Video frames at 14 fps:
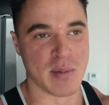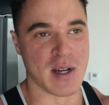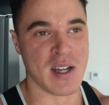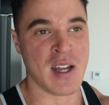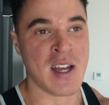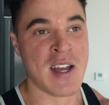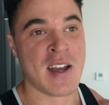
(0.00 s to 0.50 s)

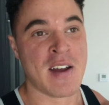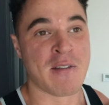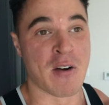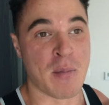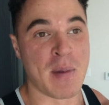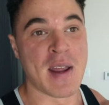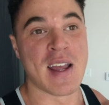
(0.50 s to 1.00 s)
but
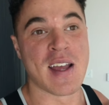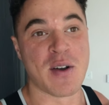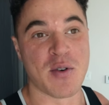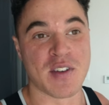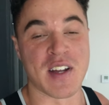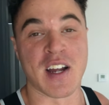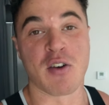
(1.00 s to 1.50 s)
for me, it
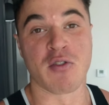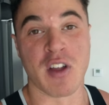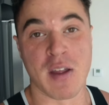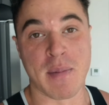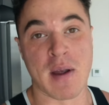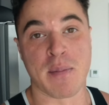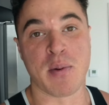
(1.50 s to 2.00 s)
was like a
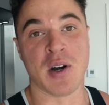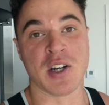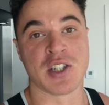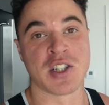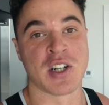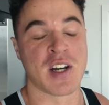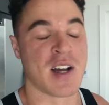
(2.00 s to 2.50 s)
really big push.